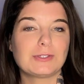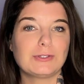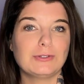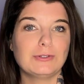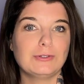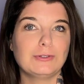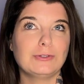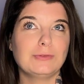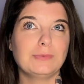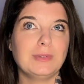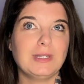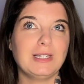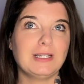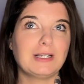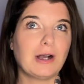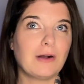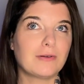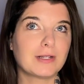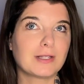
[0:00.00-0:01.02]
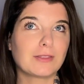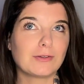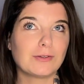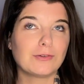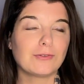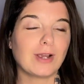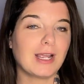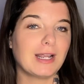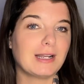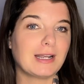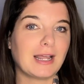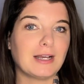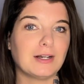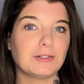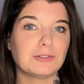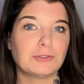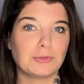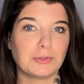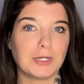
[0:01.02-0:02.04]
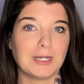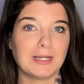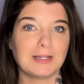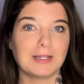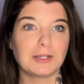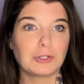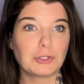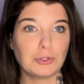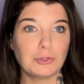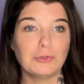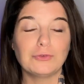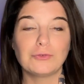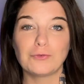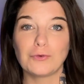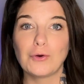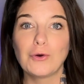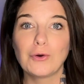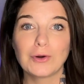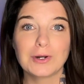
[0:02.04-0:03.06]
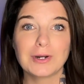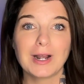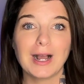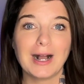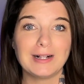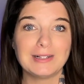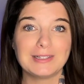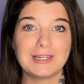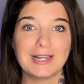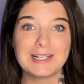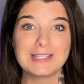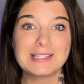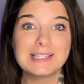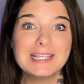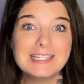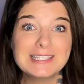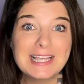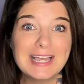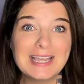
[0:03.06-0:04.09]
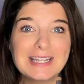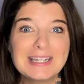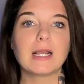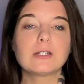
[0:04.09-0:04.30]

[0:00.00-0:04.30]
to be going through right now during Q4 holiday season.